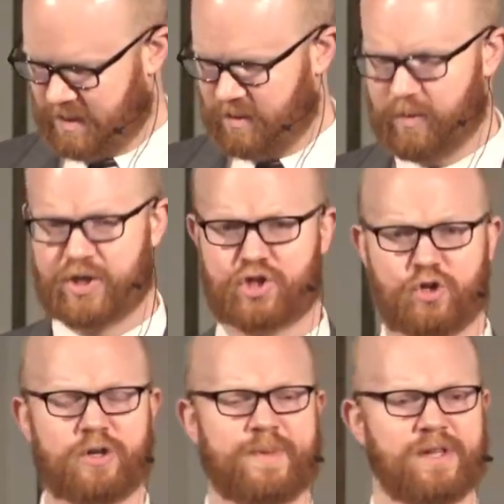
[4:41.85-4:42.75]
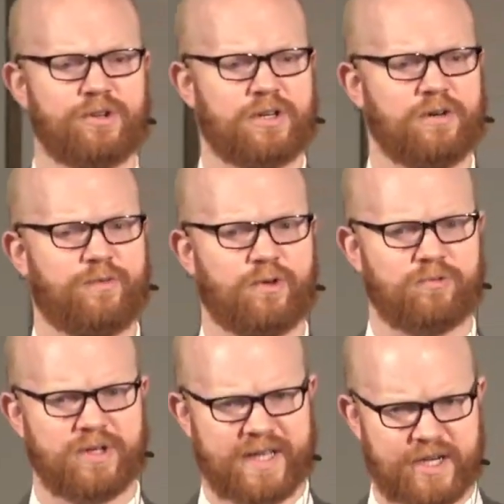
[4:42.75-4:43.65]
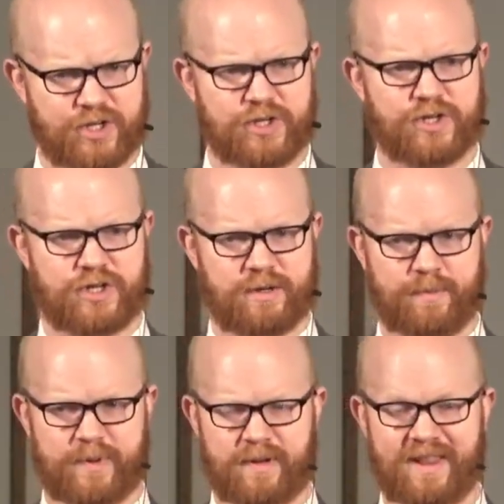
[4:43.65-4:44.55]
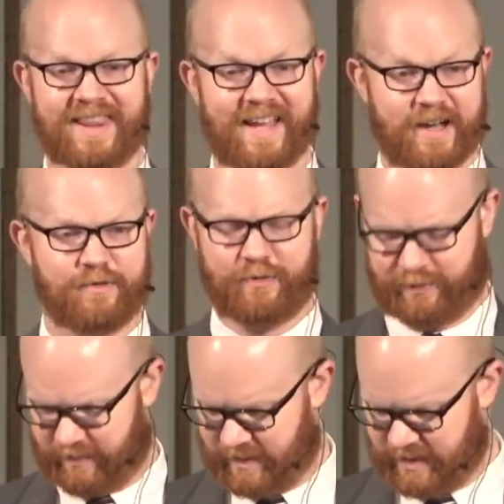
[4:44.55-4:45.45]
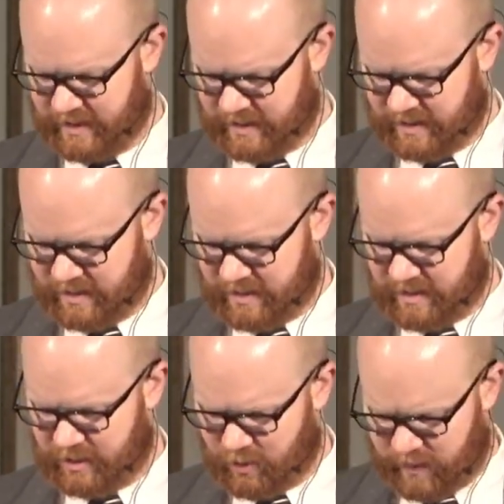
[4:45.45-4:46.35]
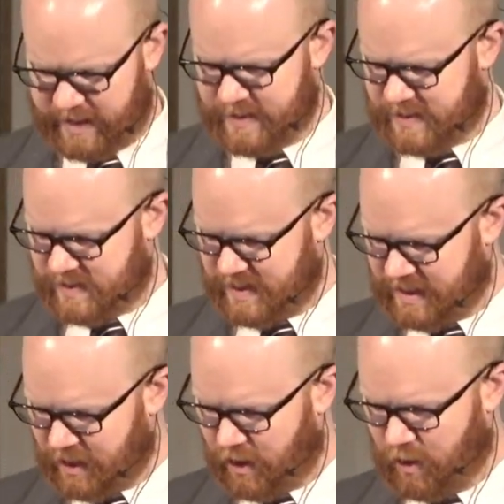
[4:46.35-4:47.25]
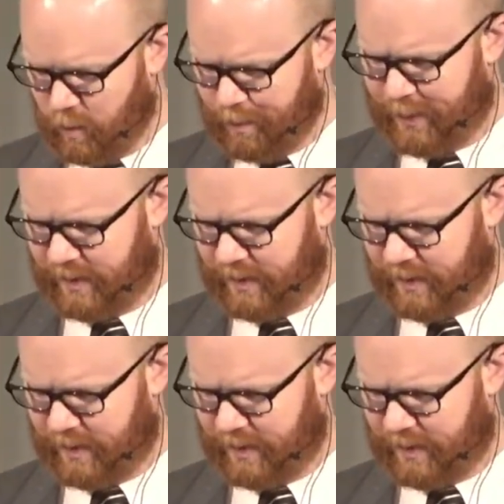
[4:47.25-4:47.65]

We should be looking for relationship, life, grace, and hope.